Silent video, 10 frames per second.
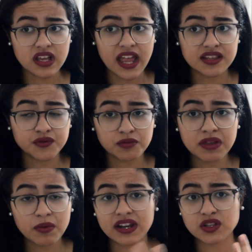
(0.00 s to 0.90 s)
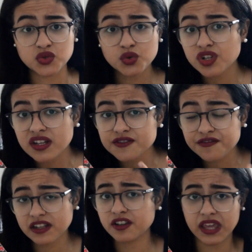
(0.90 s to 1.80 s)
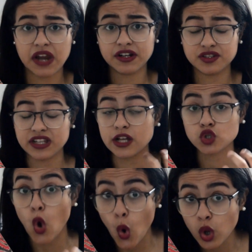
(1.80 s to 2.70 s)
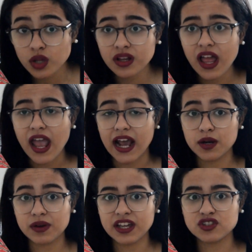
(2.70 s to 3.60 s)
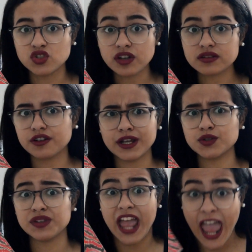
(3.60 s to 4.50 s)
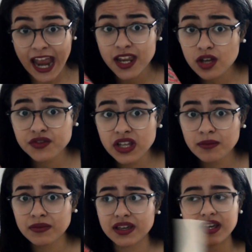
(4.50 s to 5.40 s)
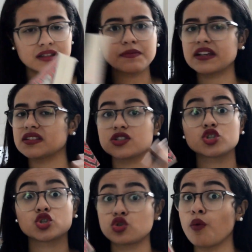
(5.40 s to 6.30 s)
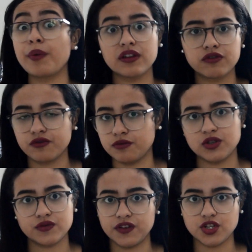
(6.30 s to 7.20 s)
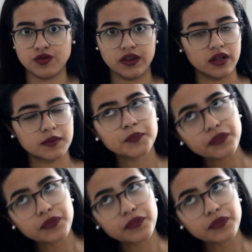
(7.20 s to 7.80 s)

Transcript: And for me, when I do not feel the characters at all, and when I don't connect with any of them, it makes it so painful for me to finish reading.